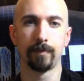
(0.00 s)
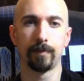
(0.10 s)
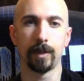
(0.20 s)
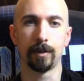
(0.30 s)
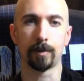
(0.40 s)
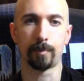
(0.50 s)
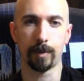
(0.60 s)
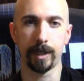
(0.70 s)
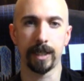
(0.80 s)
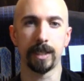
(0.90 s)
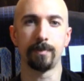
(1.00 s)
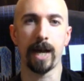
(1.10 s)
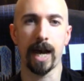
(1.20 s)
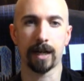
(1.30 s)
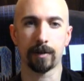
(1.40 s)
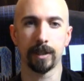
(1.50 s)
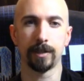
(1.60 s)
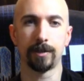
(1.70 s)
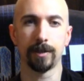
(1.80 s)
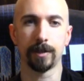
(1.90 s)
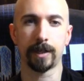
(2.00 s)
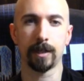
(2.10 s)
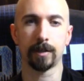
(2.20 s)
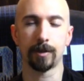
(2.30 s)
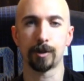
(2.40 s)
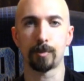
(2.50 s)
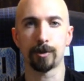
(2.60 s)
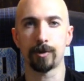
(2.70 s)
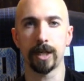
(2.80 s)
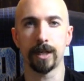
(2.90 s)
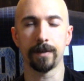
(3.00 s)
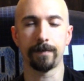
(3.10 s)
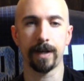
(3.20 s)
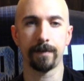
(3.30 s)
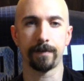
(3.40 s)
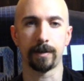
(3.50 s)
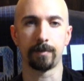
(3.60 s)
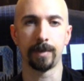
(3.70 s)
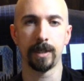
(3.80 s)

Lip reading: They look pretty accurate to their characters portrayed in the fan film.